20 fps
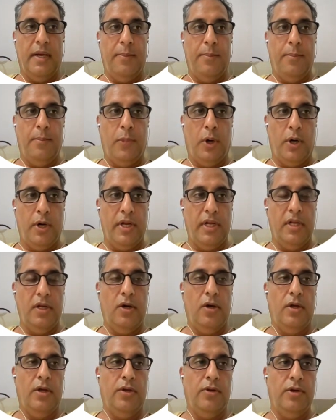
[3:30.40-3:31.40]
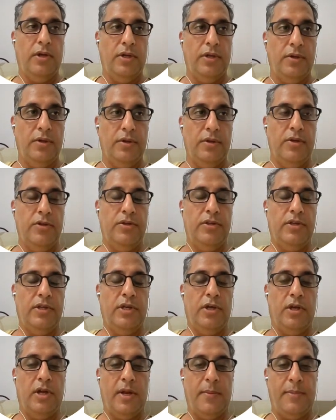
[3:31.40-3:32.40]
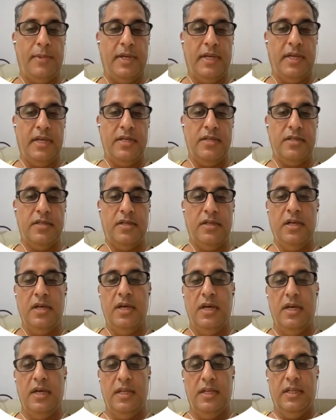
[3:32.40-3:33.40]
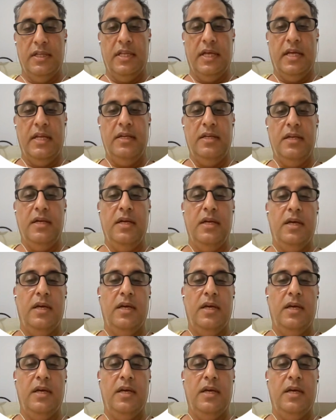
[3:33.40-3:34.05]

model, or you are using your application, then